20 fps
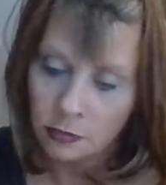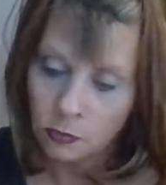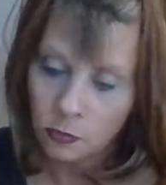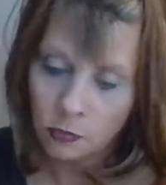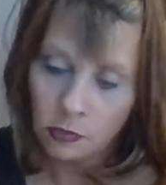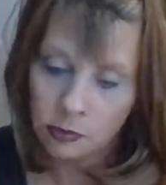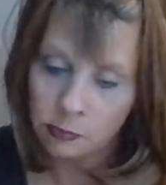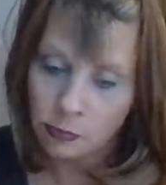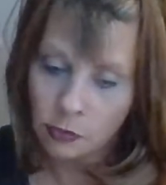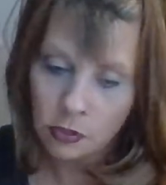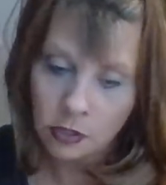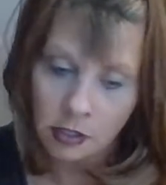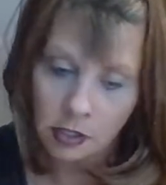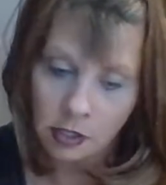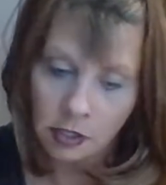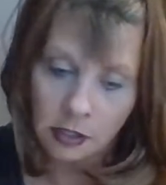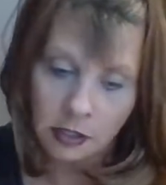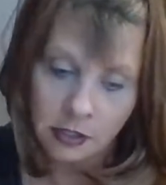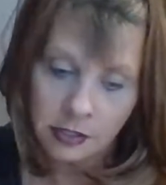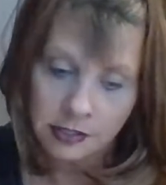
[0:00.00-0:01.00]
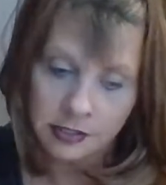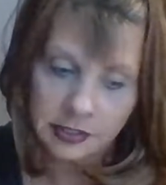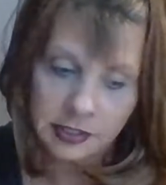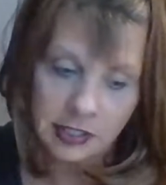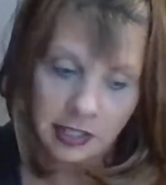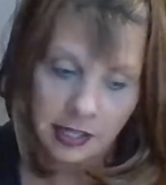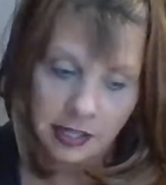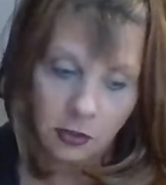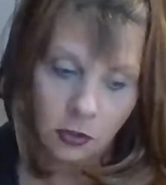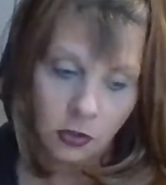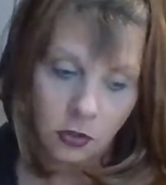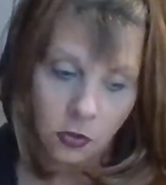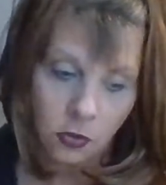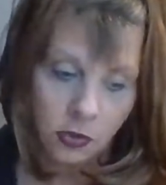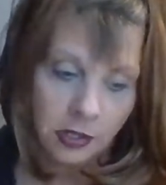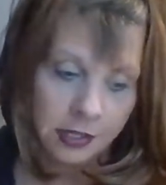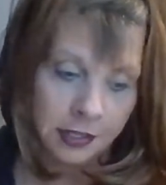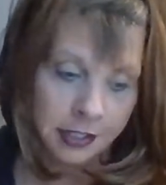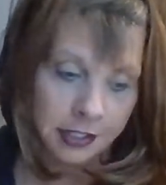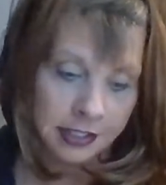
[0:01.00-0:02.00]
One more card as to how
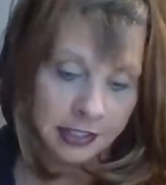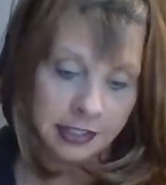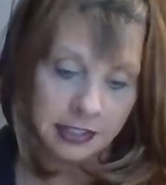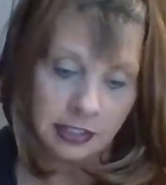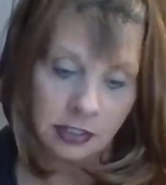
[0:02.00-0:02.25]
Aquarius